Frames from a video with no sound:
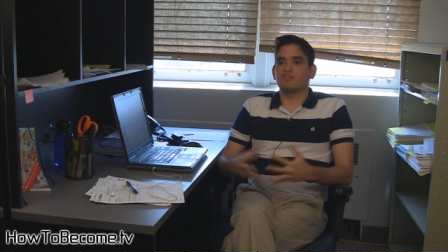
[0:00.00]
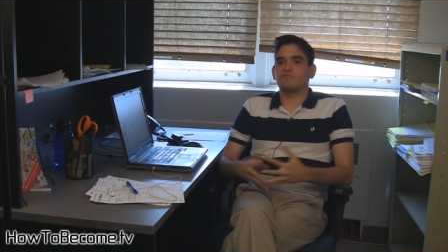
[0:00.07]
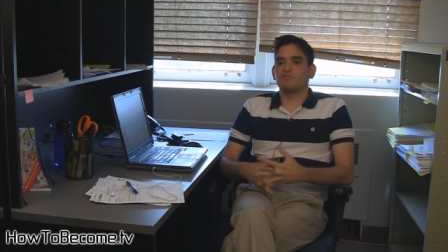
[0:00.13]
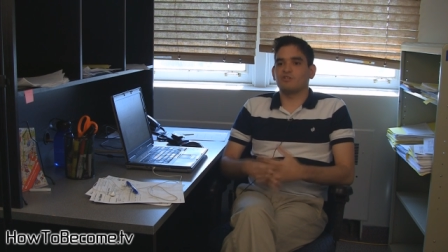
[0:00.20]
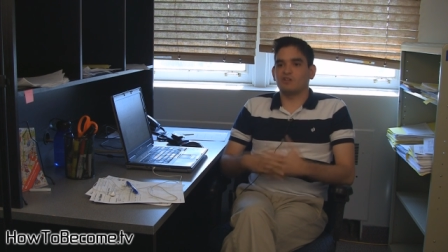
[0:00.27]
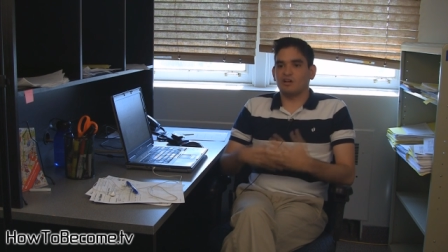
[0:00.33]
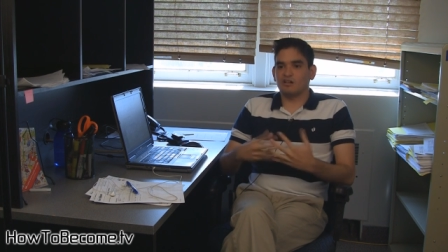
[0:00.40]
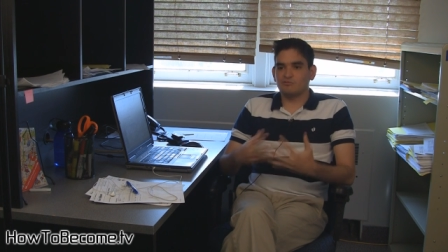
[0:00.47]
If
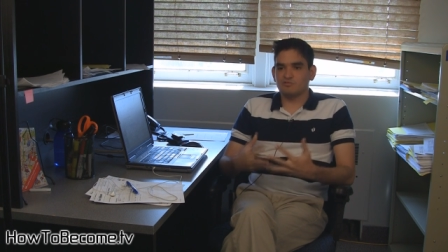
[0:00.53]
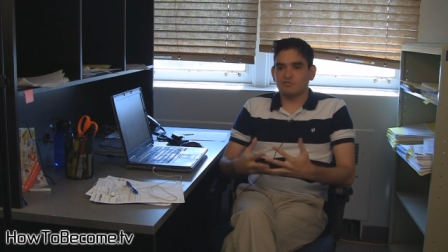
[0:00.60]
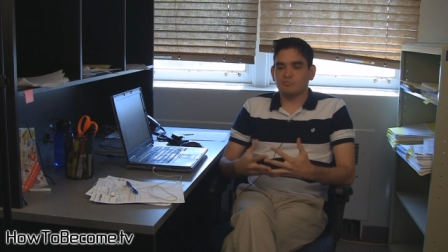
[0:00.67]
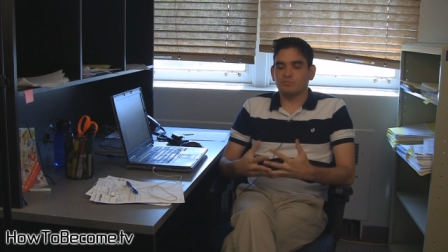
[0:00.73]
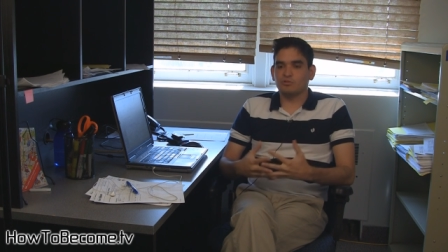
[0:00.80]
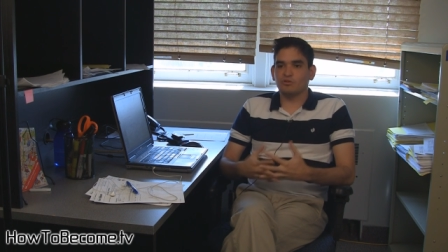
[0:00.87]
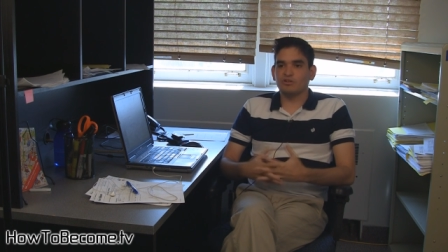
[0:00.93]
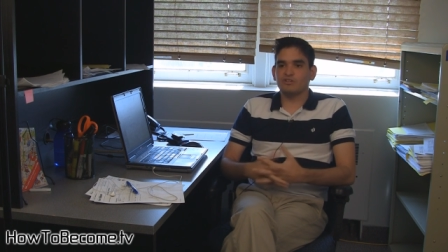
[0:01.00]
you're always
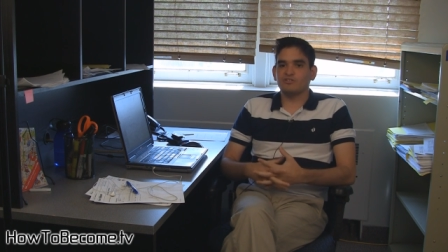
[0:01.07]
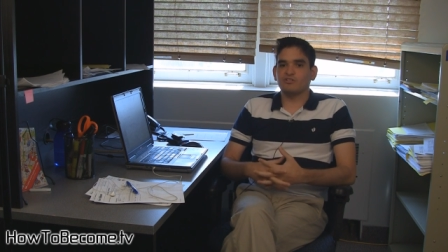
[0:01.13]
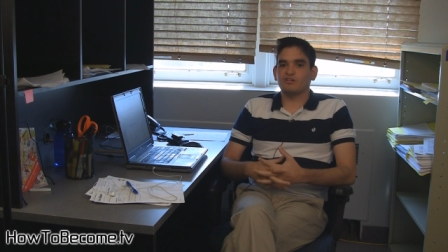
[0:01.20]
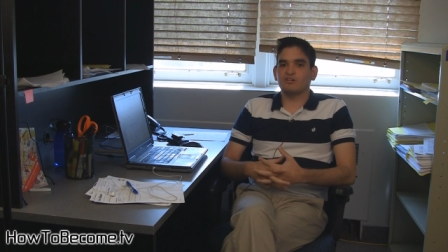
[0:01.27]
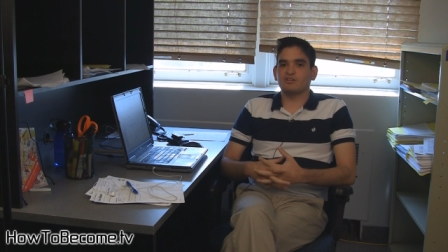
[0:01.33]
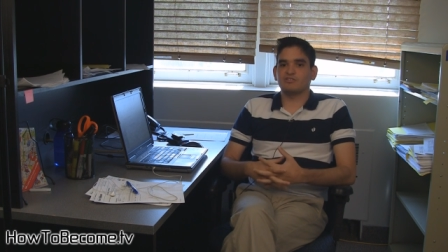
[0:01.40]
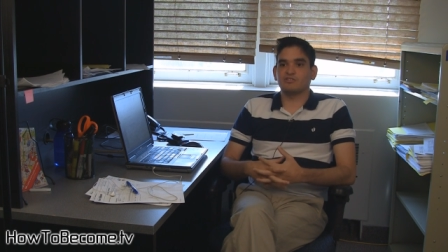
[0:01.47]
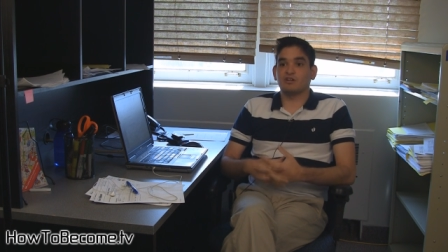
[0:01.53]
employed, you
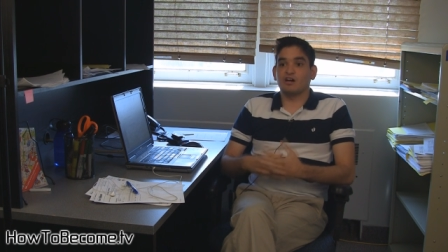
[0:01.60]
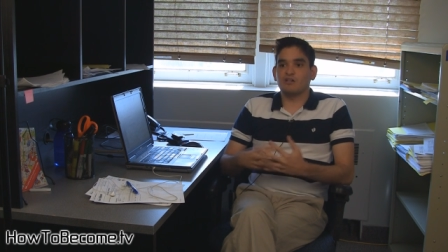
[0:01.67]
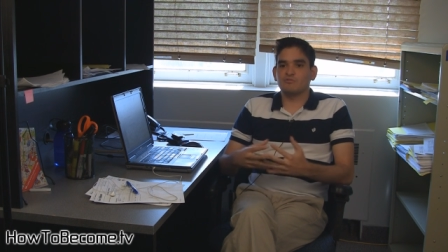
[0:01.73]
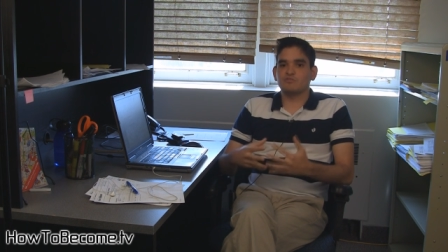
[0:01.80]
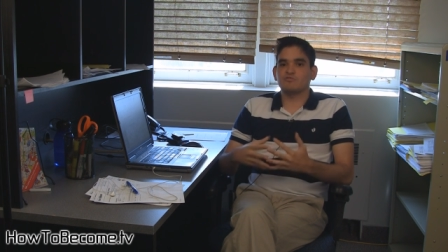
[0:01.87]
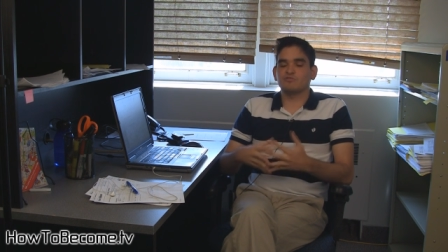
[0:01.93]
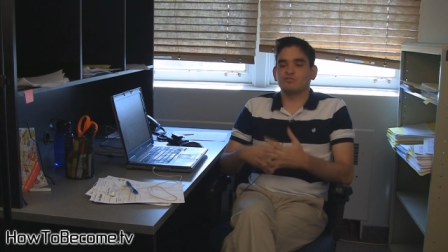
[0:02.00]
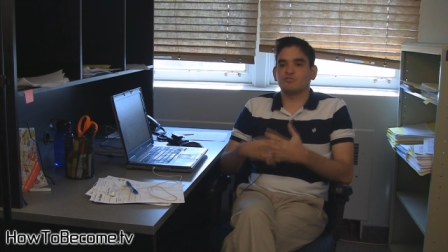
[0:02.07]
are, you're
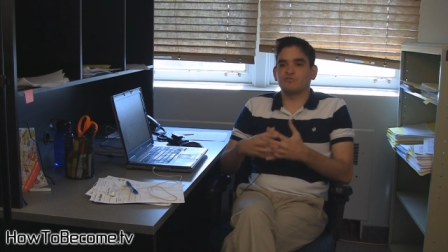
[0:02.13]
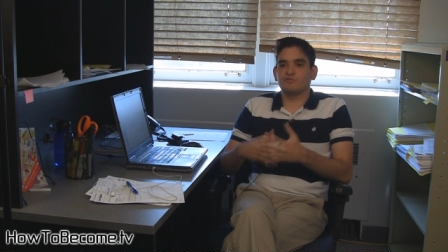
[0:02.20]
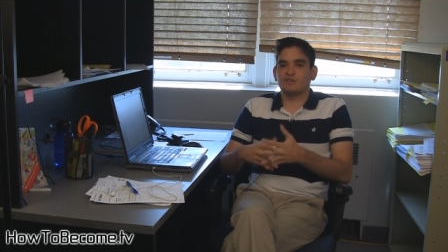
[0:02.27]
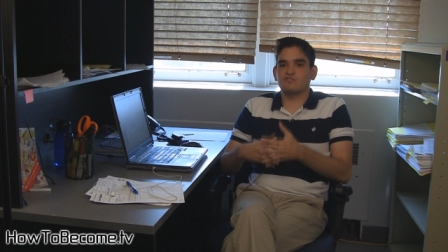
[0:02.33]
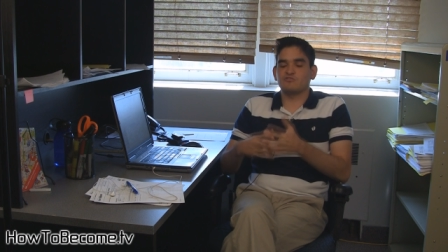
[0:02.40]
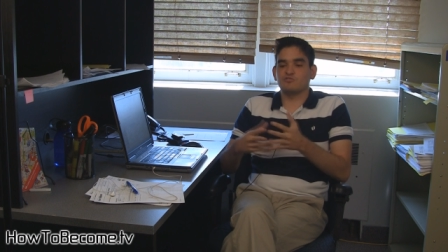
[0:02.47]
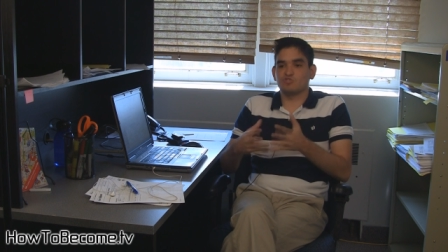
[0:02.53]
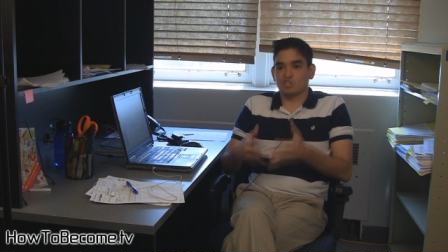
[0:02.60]
always going to
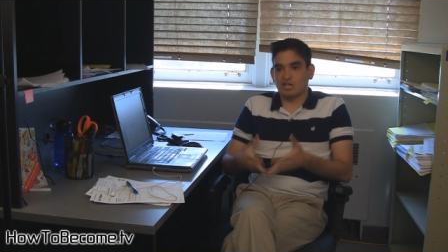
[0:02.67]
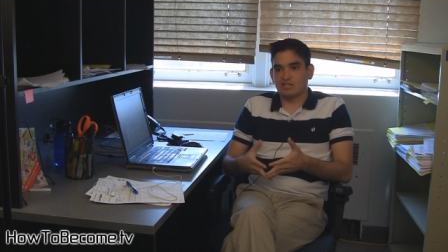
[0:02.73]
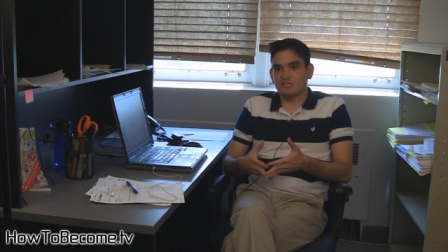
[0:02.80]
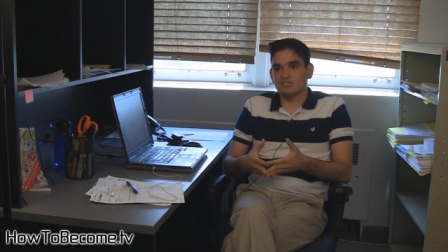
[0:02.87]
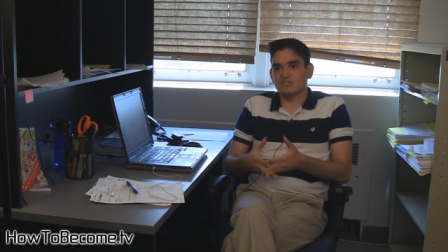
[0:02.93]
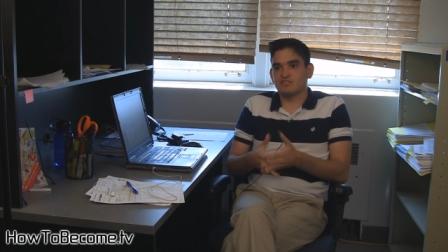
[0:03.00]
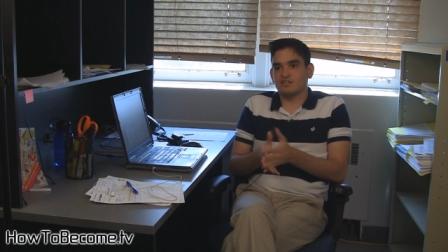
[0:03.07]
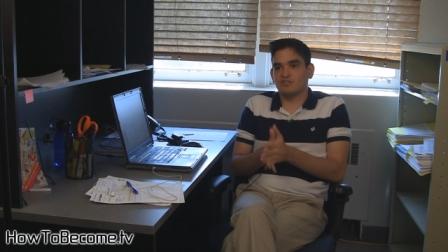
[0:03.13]
face new
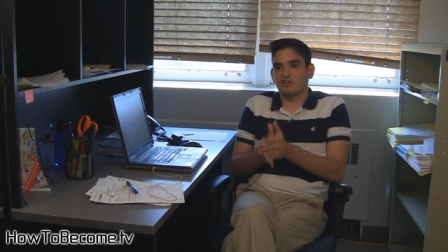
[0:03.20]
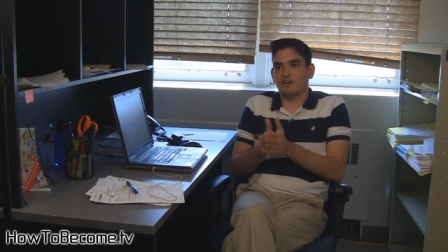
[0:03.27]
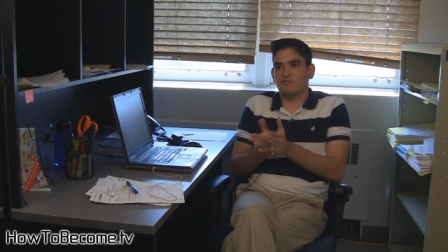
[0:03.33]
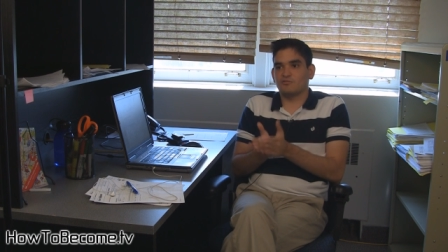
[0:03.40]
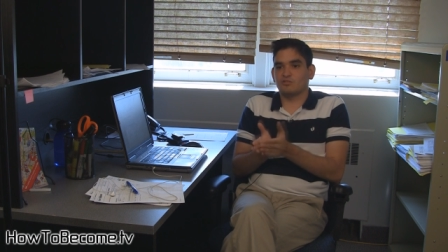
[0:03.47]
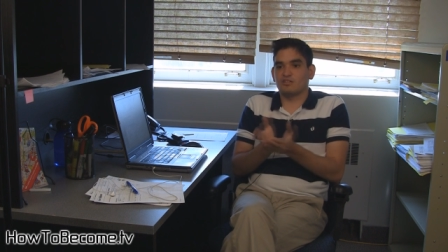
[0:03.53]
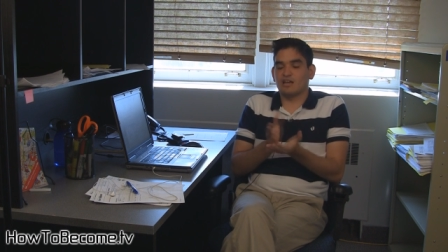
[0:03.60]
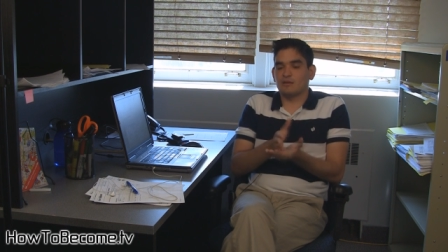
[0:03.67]
challenges, and you have
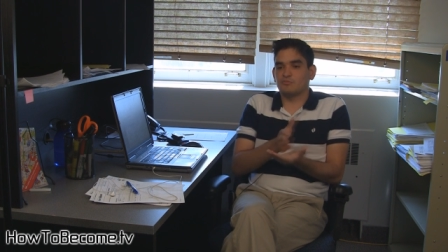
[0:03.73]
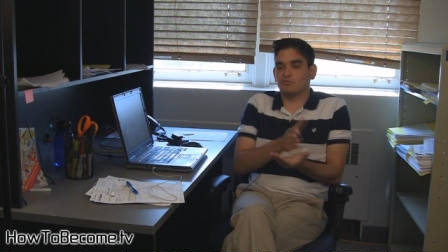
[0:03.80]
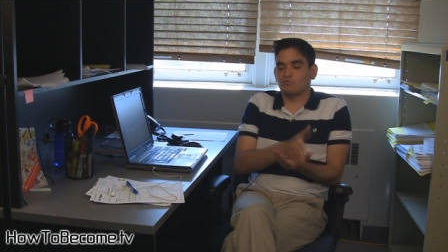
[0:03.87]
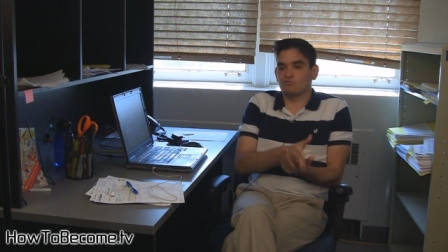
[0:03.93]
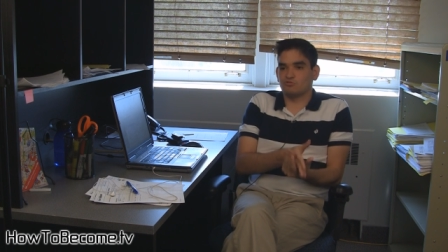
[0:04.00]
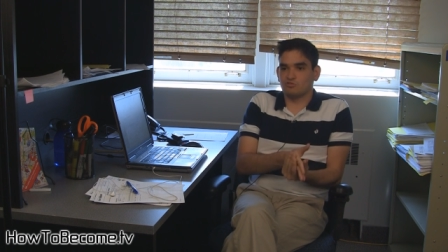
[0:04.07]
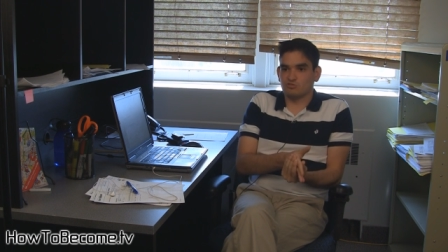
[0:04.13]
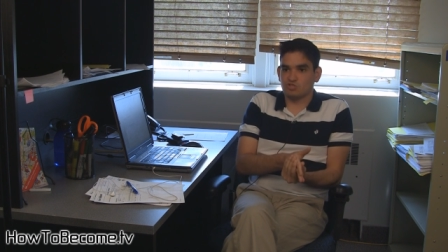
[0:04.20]
to adapt to
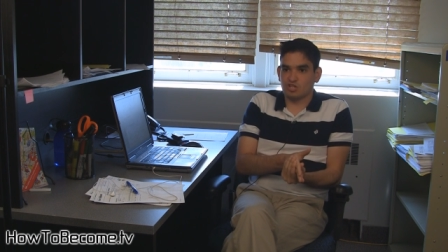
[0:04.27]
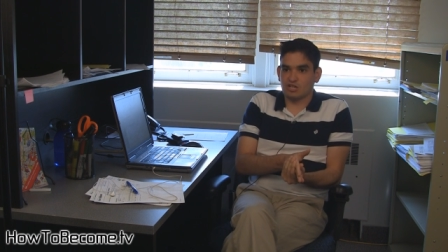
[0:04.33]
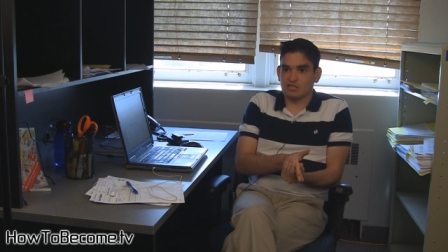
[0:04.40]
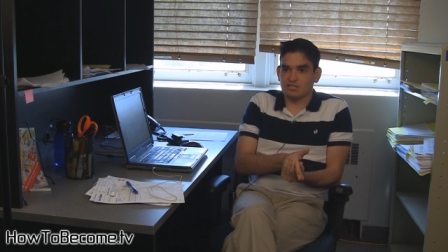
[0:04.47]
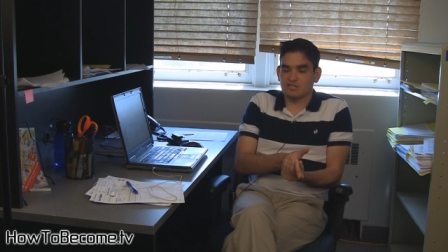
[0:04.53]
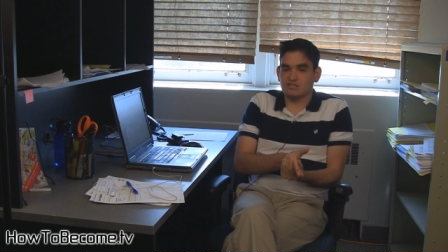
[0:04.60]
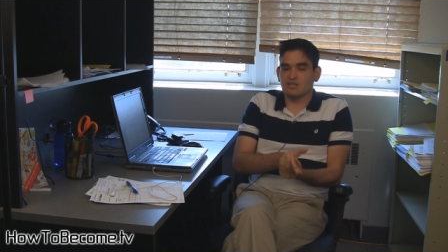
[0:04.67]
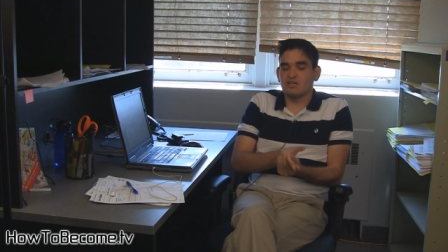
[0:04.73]
those new
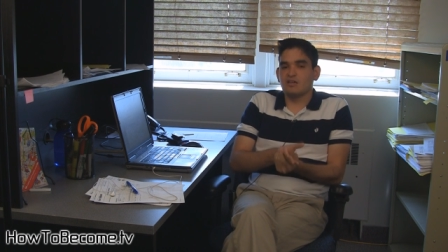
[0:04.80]
challenges.